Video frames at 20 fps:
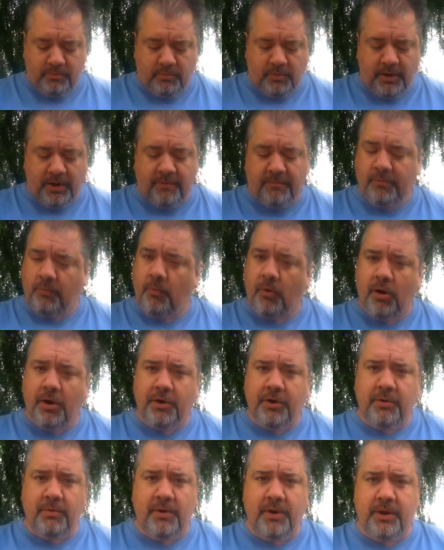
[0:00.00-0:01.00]
whatever
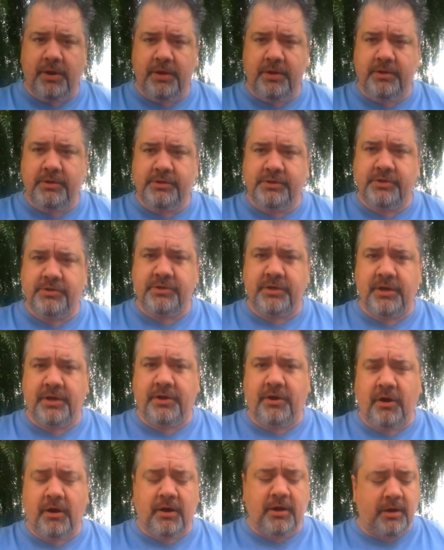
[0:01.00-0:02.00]
water you want to use, usually a
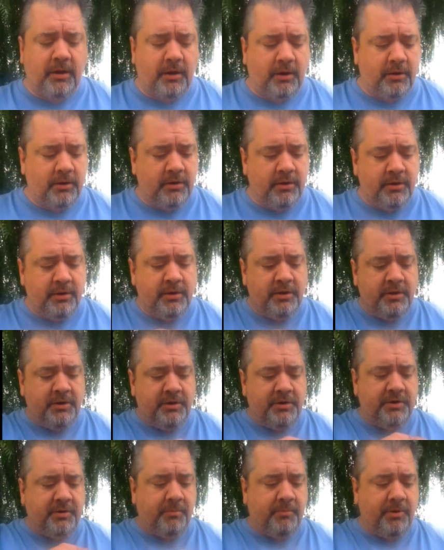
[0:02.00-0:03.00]
dark color,
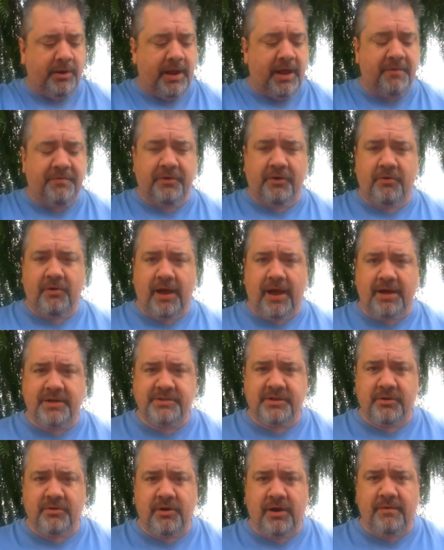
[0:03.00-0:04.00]
to bring out the cracks
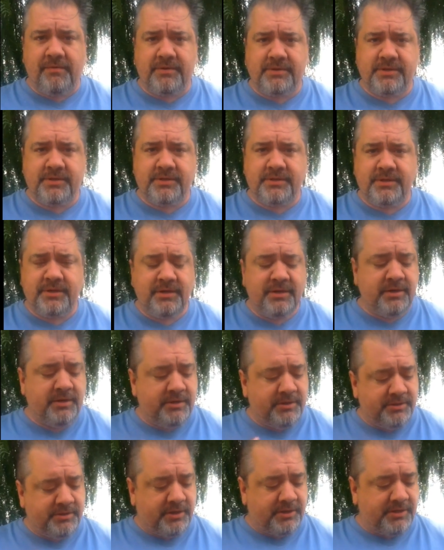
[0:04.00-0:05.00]
and crevices.
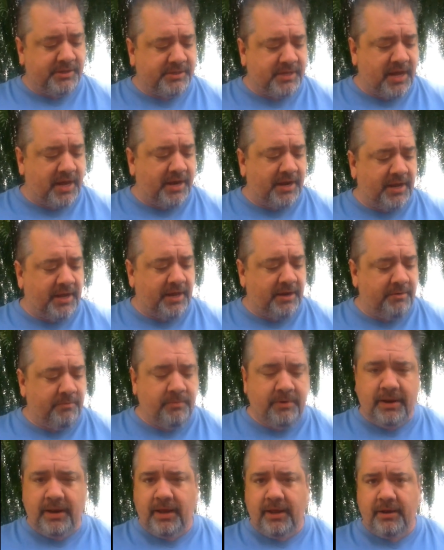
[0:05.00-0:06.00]
So I just kind of
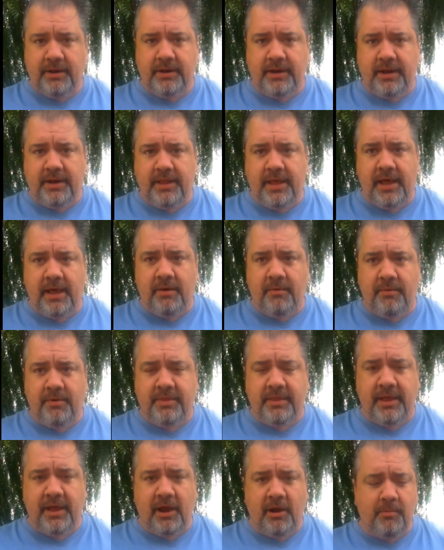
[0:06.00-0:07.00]
went ahead and did that with
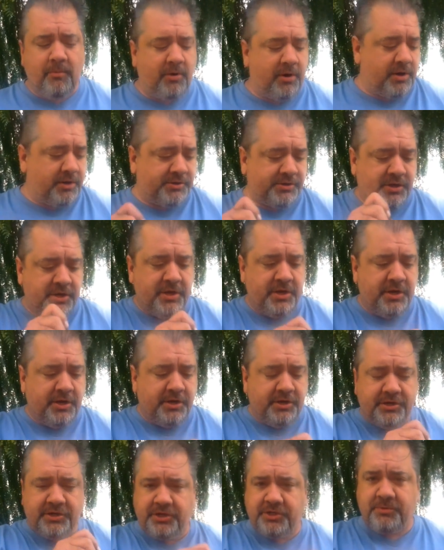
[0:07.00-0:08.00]
the airbrush,
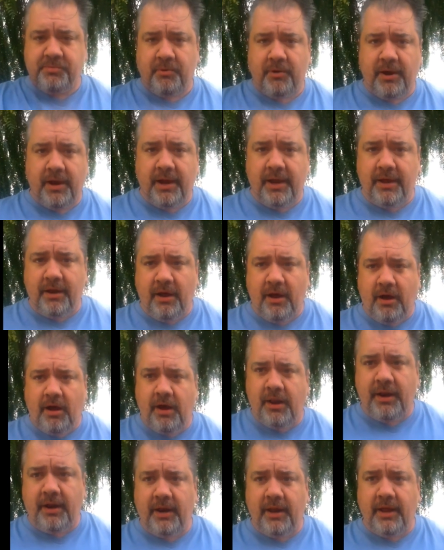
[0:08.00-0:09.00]
just spraying it
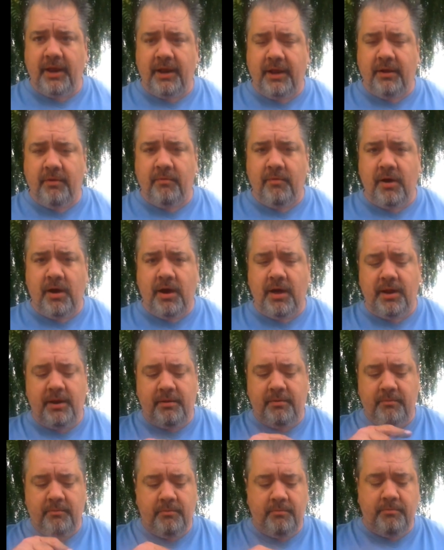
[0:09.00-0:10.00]
on and letting it run
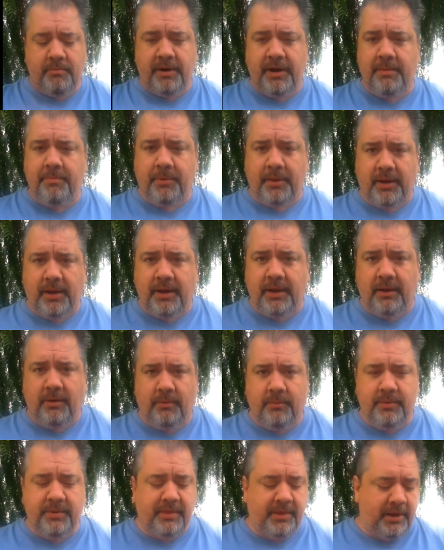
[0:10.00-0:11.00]
and manipulating
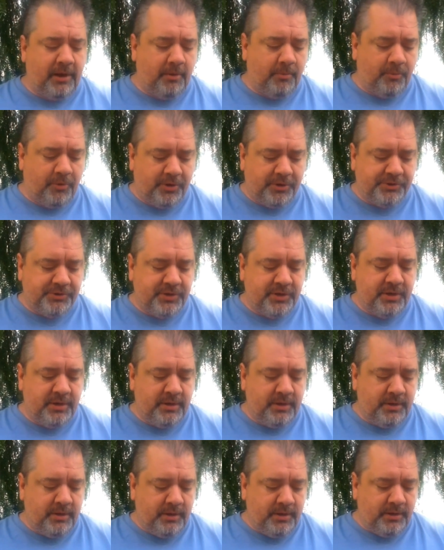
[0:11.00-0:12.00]
it with the airbrush.
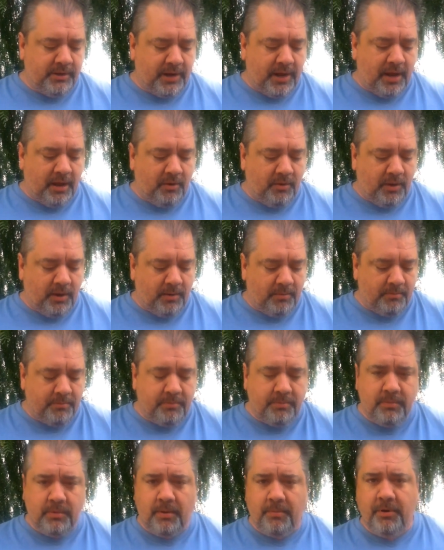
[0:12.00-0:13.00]
Now I'm
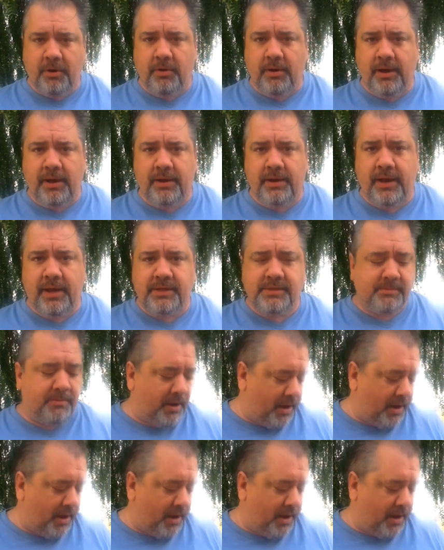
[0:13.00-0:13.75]
going to go ahead and add some